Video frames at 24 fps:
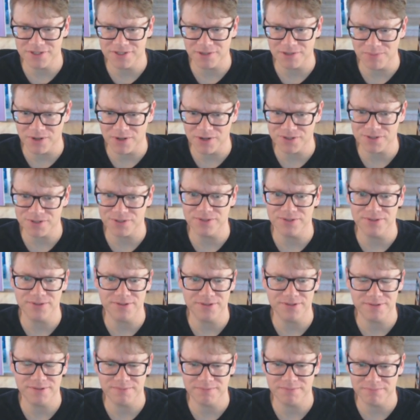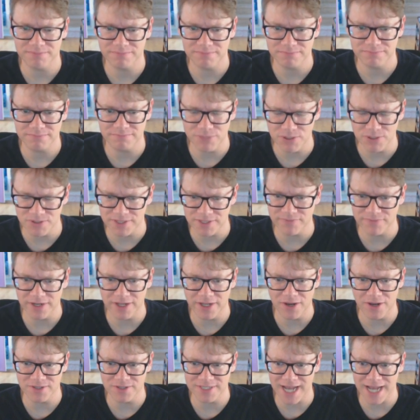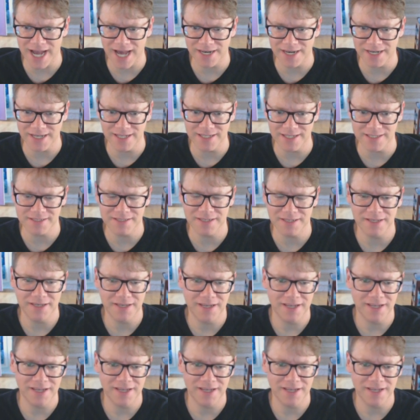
commercials, music videos, oddities.